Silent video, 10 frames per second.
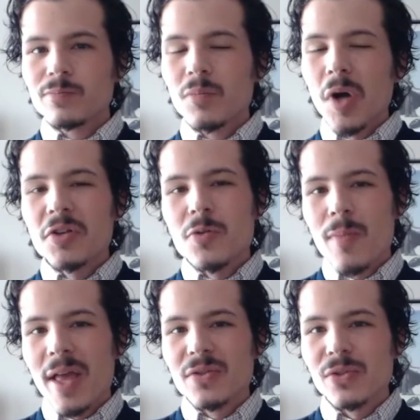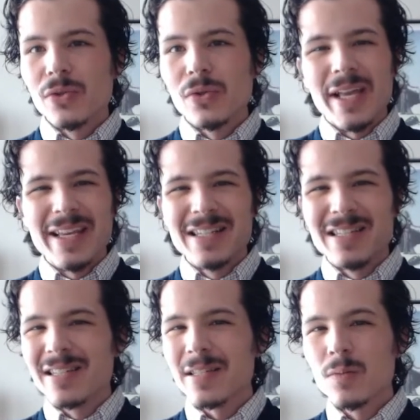monumental
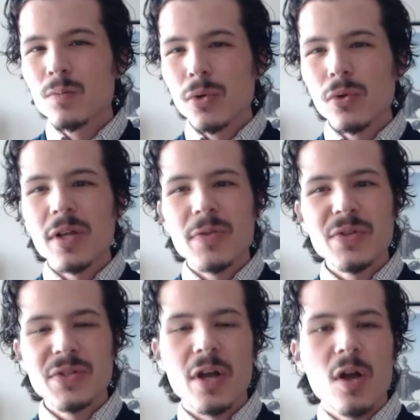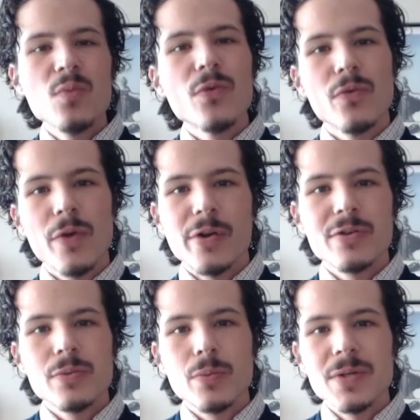and simple at this time for
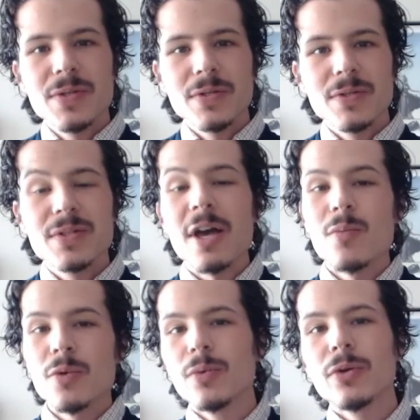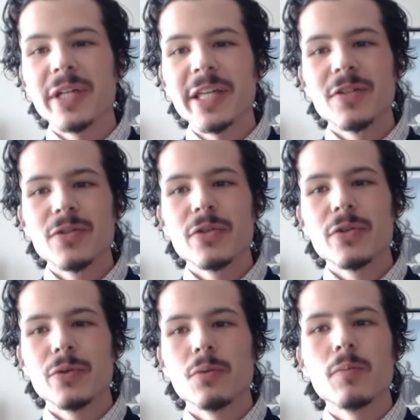various reasons that we will get
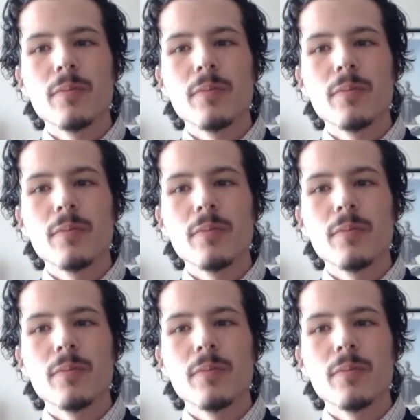into,